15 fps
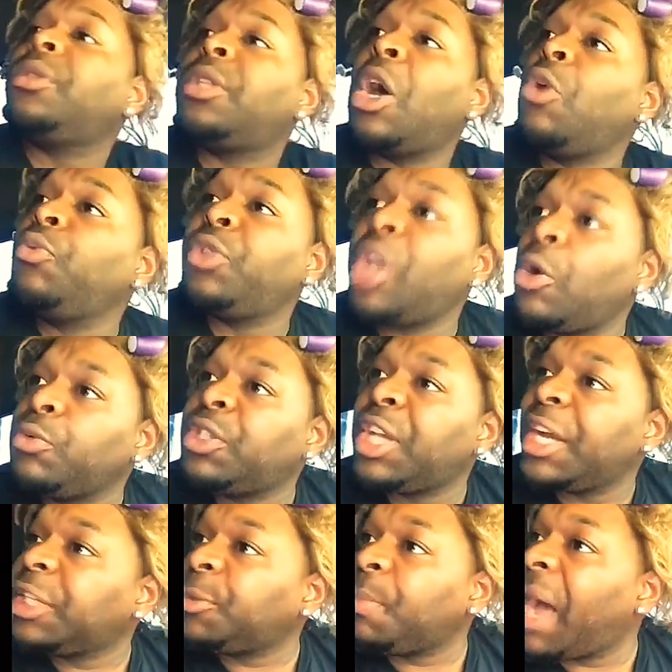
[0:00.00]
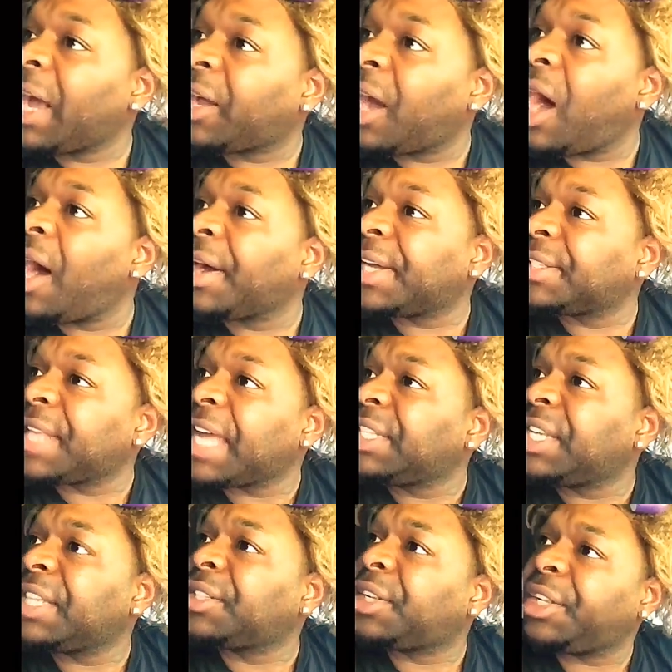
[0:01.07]
Don't don't touch my car because I
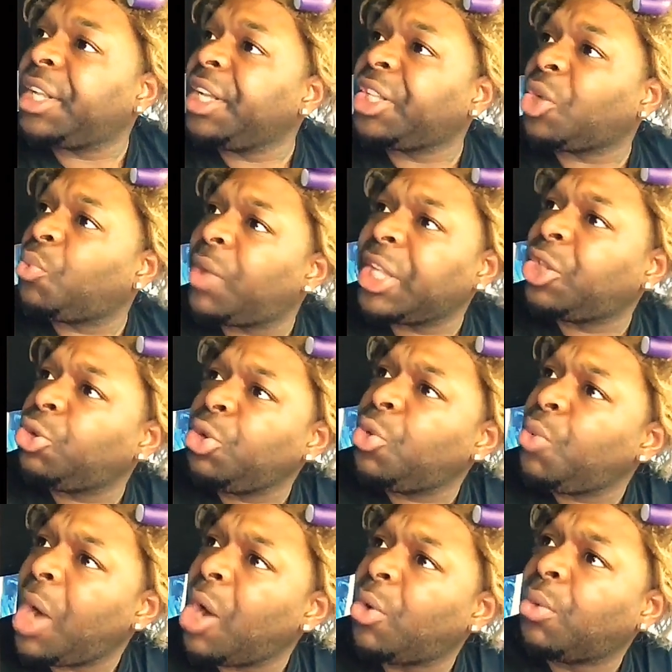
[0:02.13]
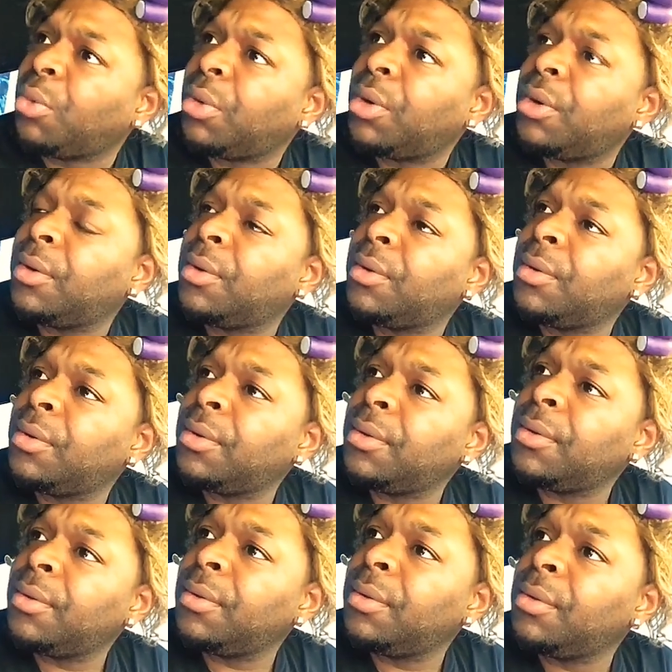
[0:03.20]
just cleaned it. What do you want? Okay, your
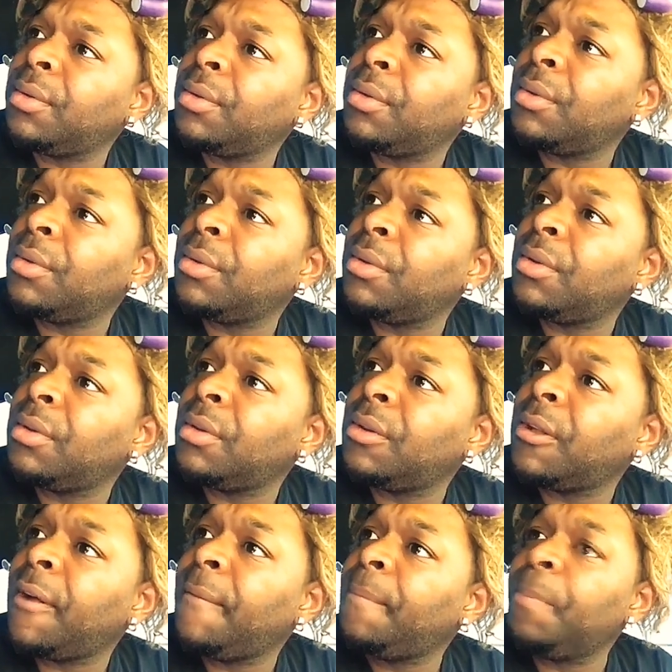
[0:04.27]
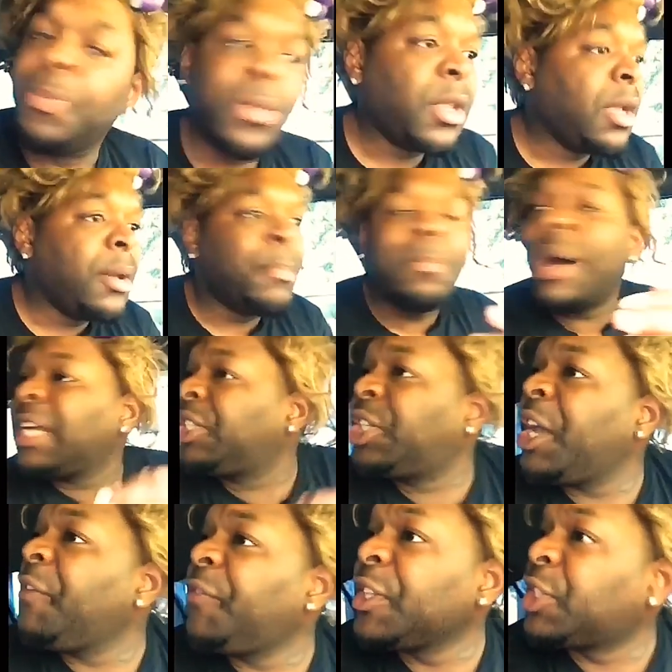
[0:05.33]
shift not ended yet. My
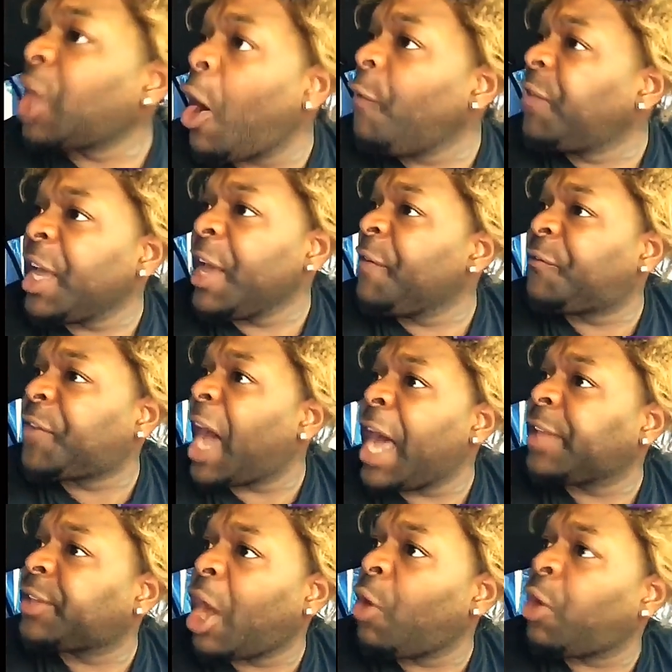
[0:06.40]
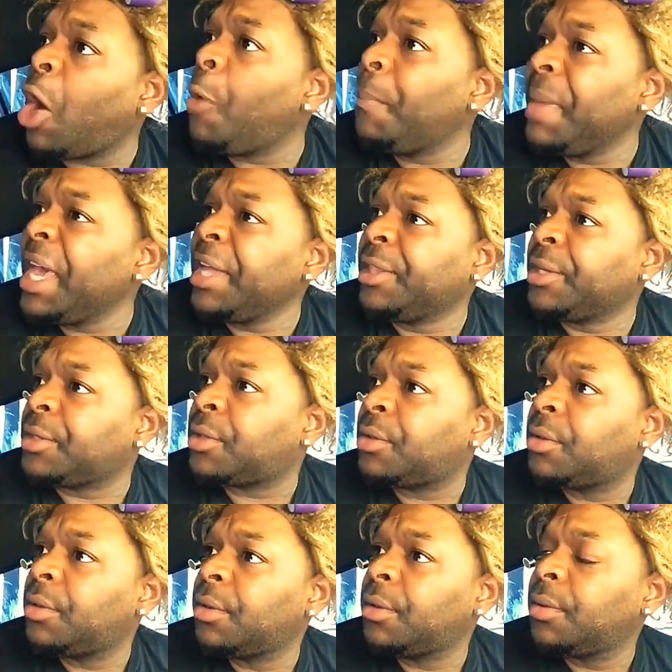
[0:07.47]
shift is over in five doggone minutes.
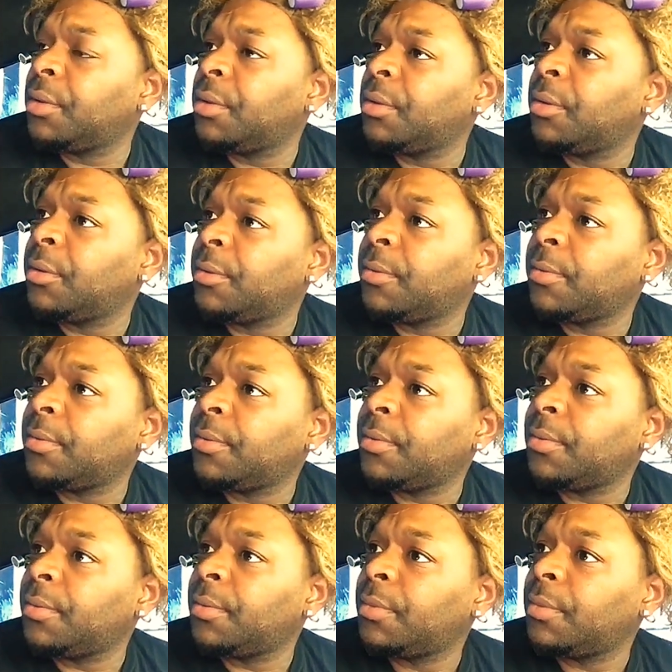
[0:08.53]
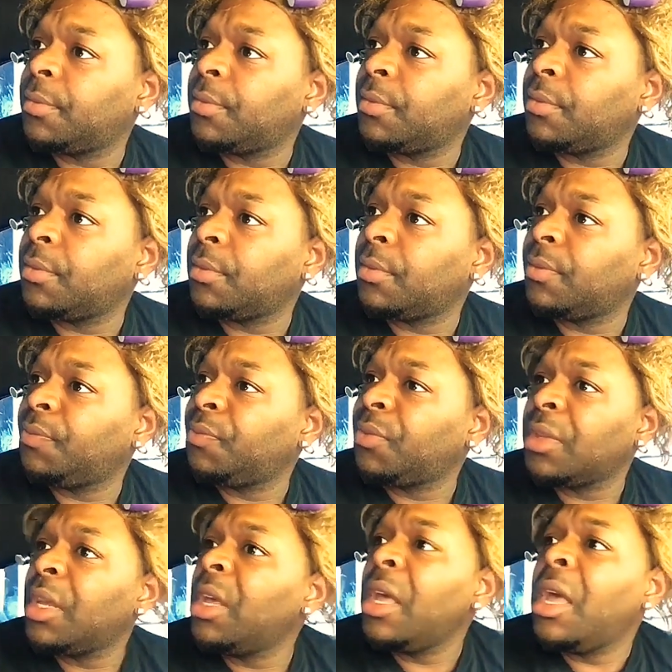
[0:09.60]
Leave at three o'clock and not two
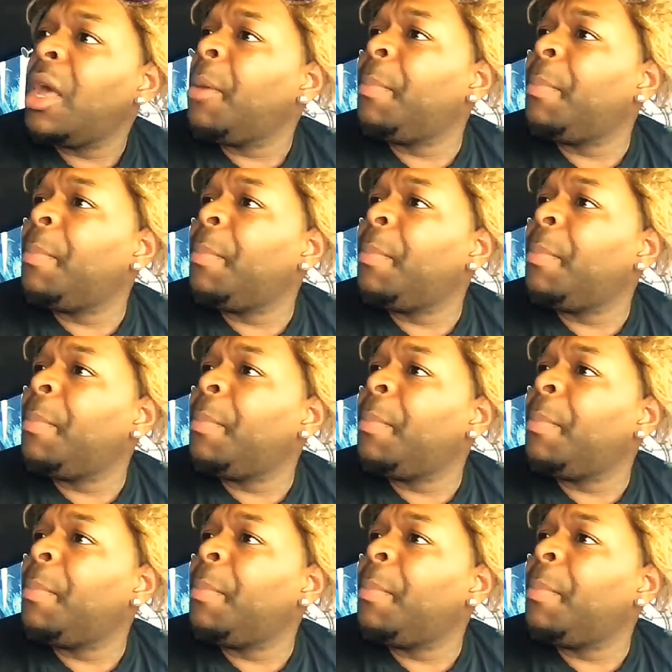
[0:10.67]
fifty-five.